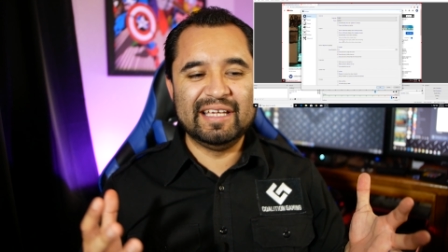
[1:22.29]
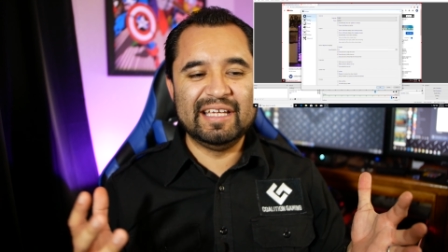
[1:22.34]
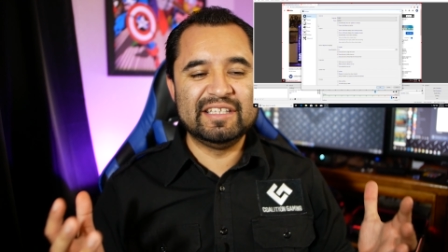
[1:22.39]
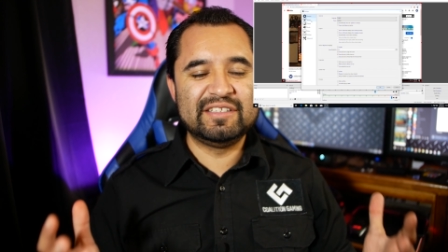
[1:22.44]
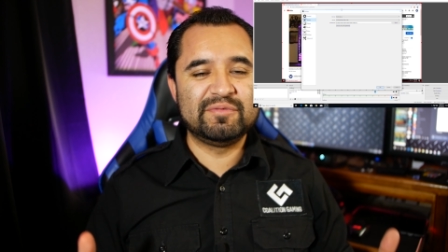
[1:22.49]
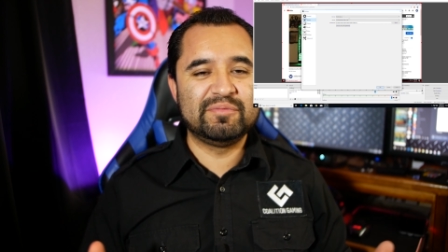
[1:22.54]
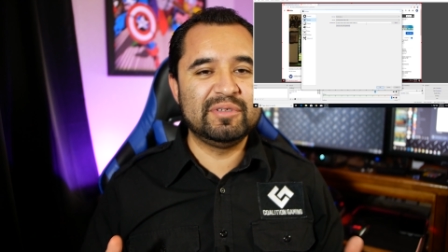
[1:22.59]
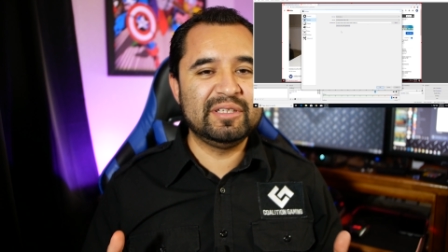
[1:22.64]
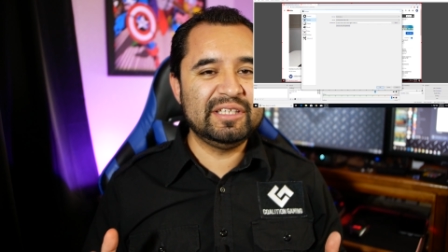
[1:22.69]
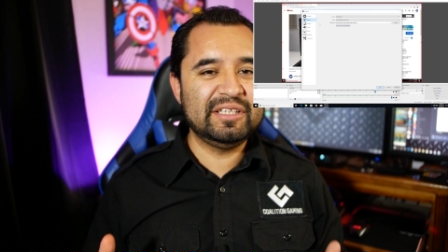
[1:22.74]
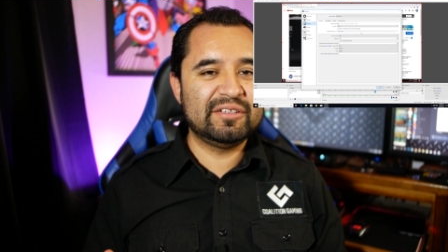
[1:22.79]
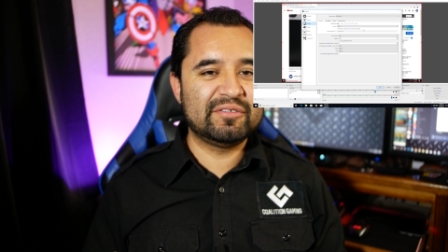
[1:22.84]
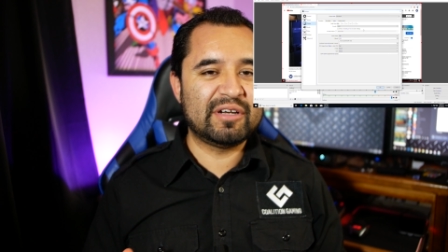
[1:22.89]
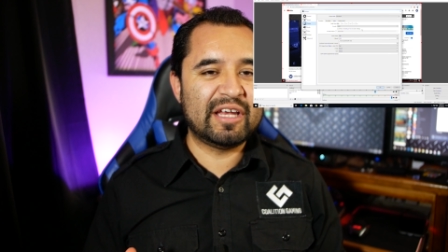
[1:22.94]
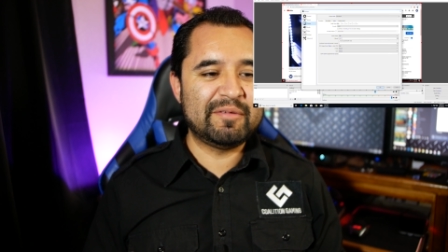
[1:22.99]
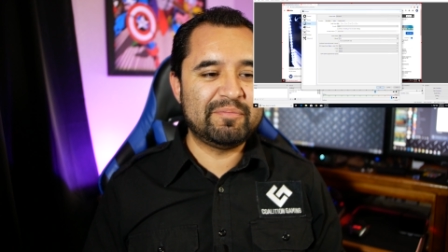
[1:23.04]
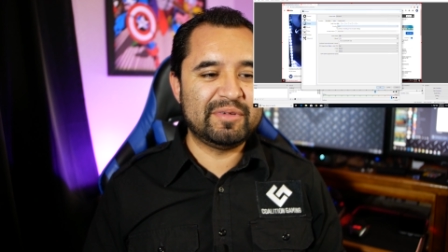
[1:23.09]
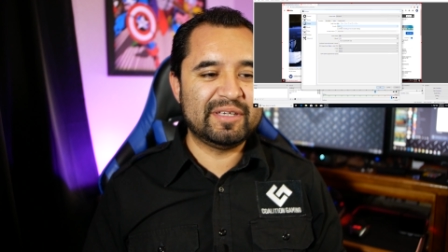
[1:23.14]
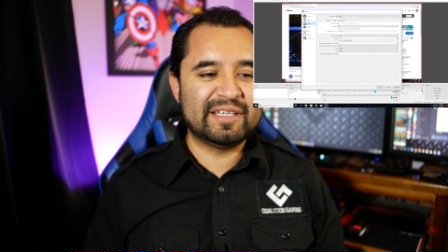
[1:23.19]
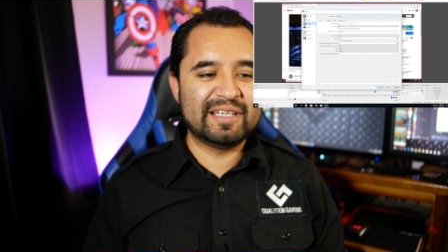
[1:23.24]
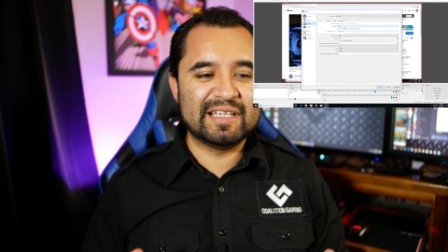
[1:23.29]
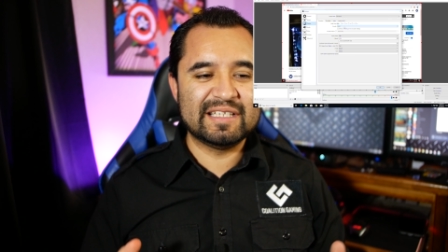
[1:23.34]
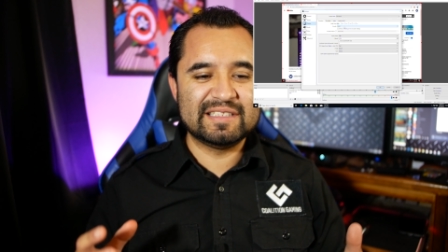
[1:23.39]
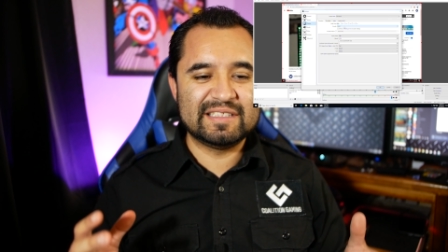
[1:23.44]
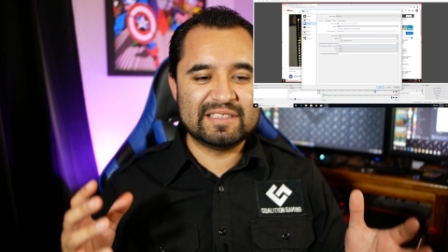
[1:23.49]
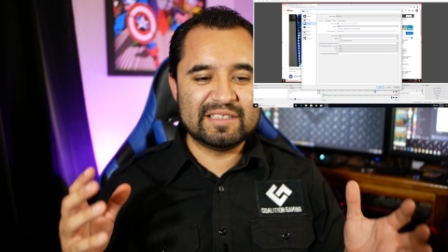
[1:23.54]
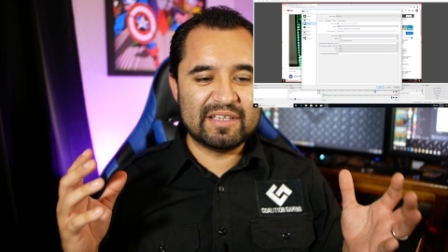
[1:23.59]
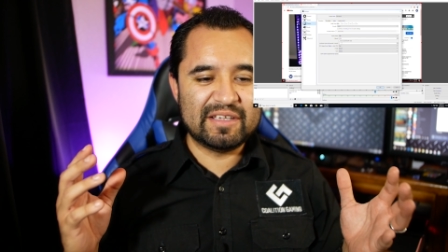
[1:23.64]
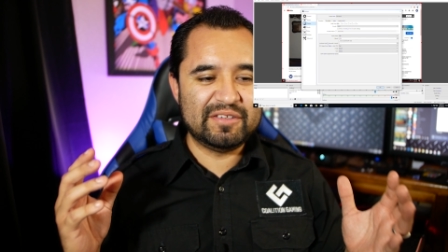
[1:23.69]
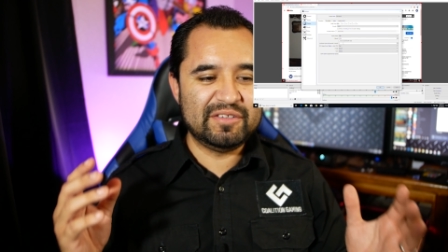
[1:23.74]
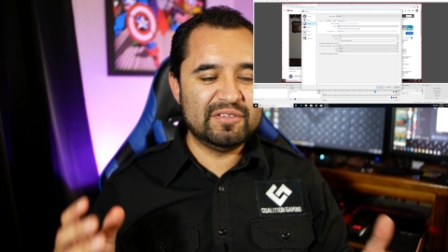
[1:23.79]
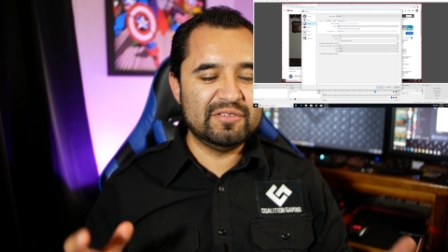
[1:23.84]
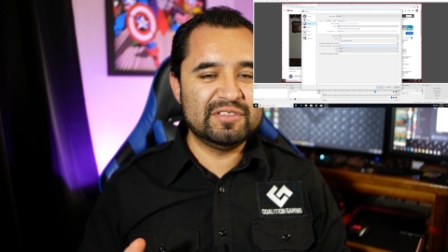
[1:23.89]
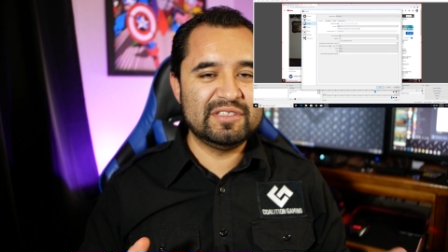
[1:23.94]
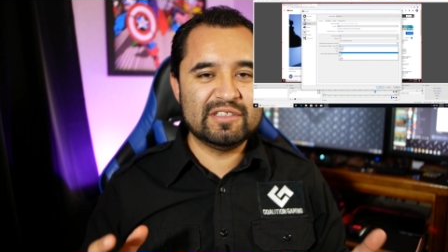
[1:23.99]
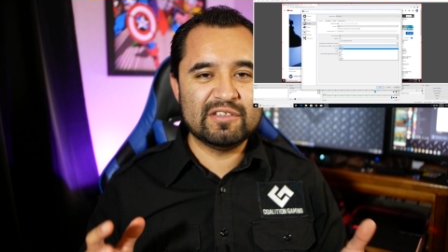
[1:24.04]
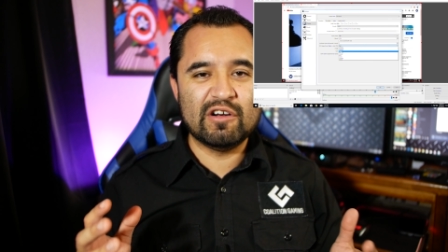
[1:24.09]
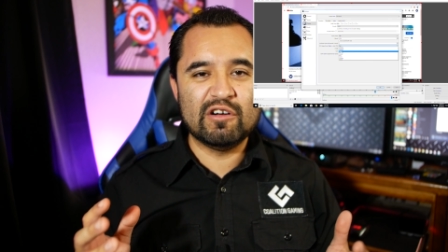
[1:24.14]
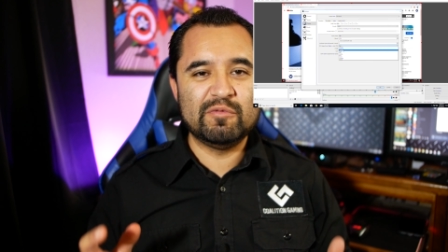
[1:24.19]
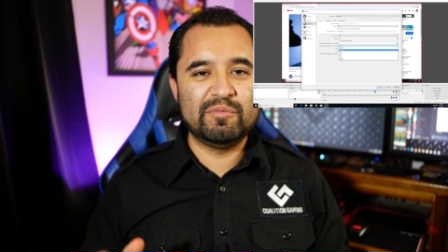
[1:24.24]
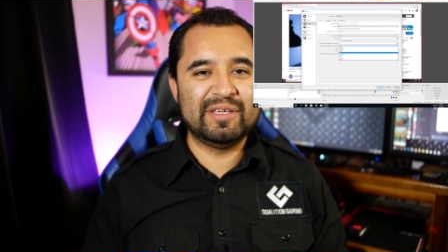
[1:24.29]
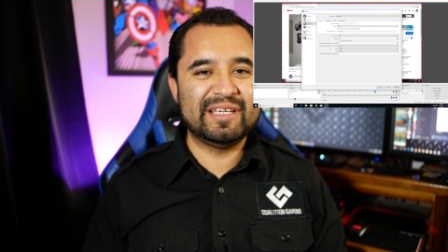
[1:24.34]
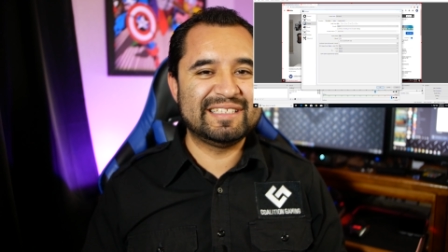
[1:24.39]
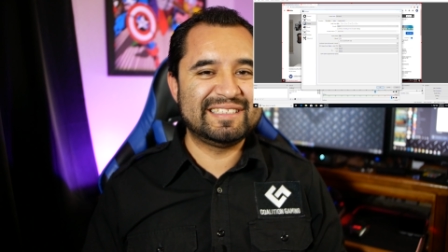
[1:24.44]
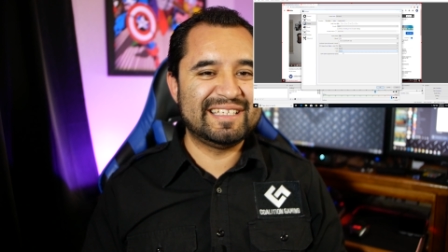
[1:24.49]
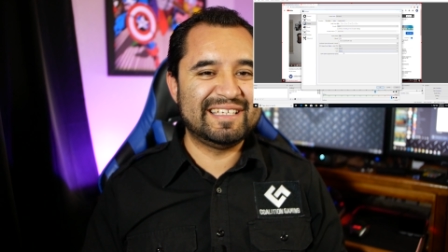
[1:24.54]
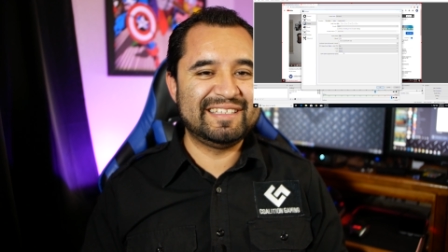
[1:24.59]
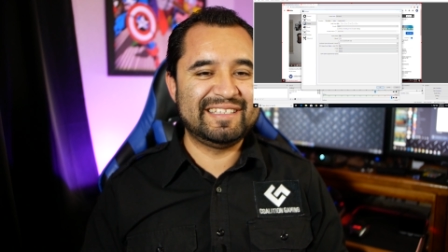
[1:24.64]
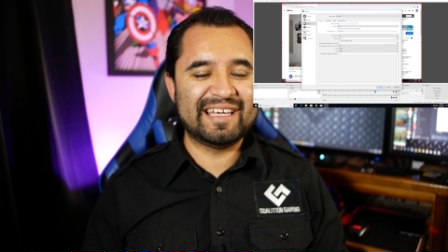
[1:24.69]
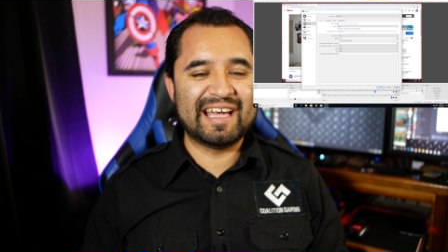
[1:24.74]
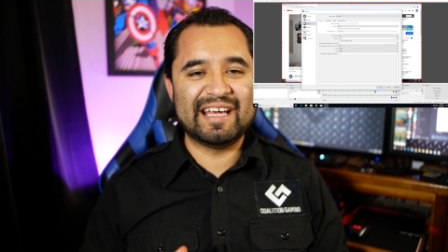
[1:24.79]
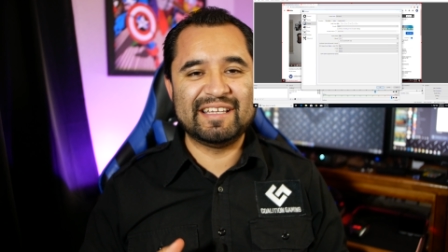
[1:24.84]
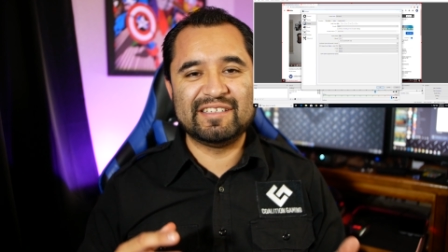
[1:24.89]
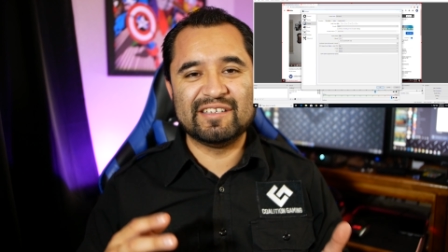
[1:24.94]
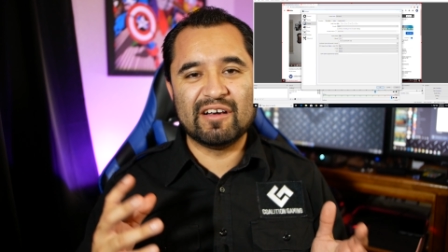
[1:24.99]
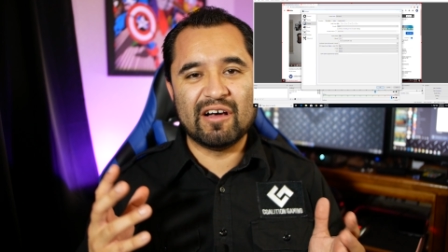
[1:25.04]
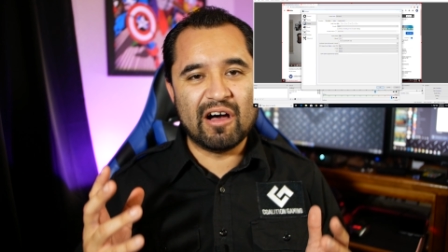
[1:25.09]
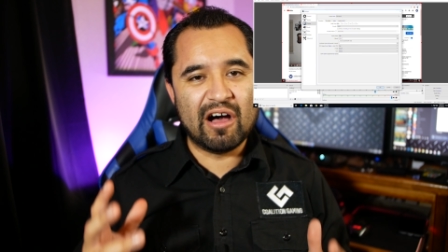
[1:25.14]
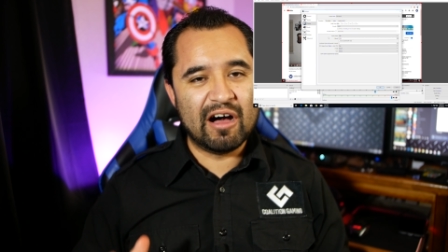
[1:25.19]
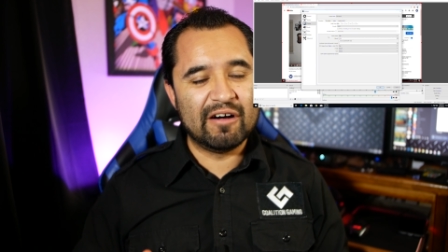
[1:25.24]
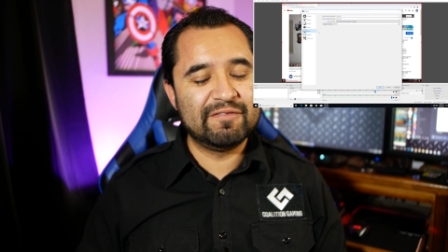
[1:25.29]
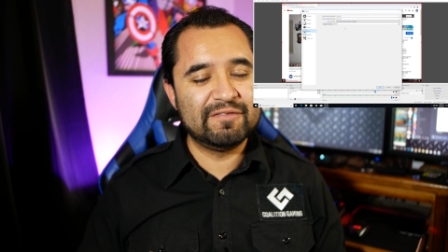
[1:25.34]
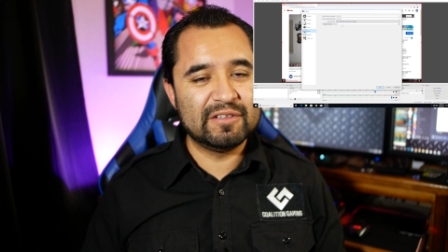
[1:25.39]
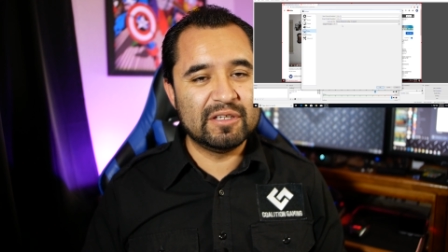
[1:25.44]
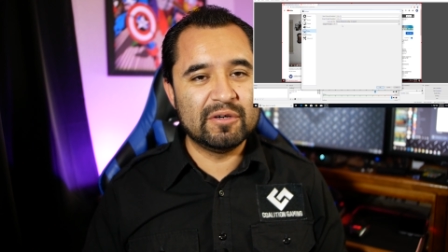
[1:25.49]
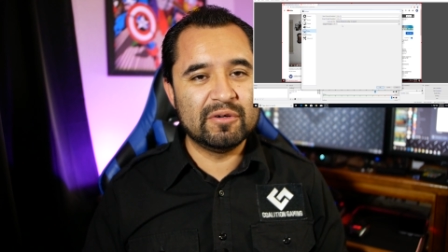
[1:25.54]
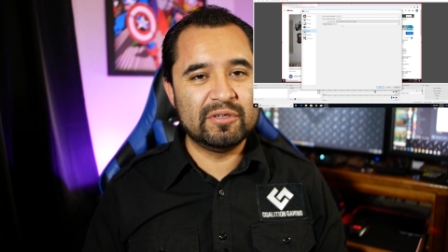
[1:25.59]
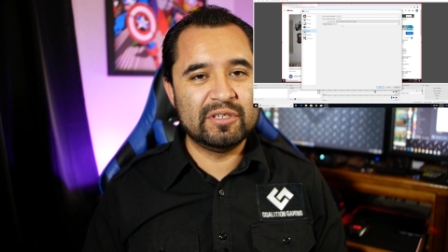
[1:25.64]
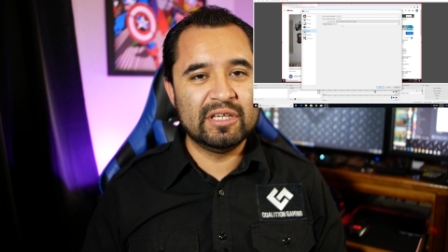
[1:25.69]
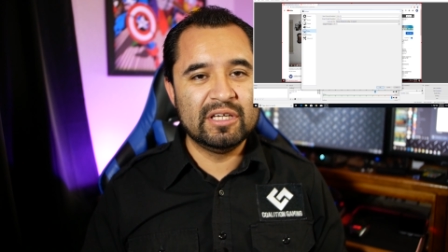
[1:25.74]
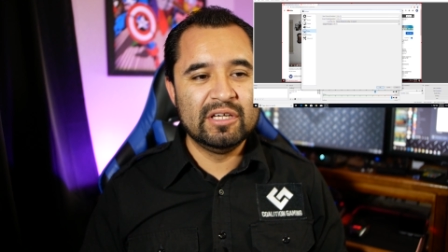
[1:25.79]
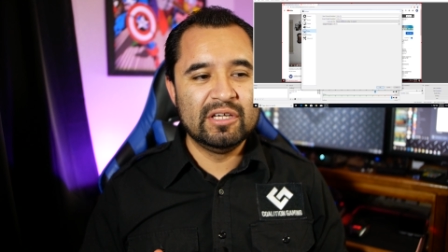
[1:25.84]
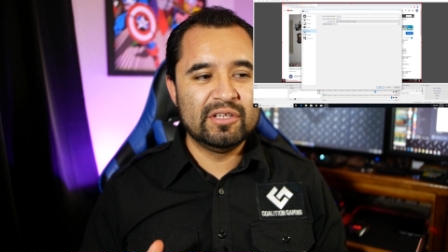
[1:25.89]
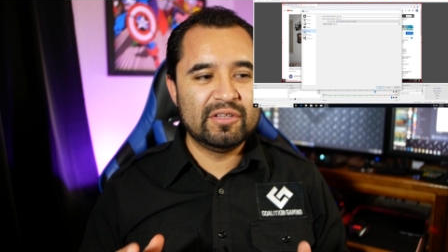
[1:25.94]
It's really great because using OBS NDI to offload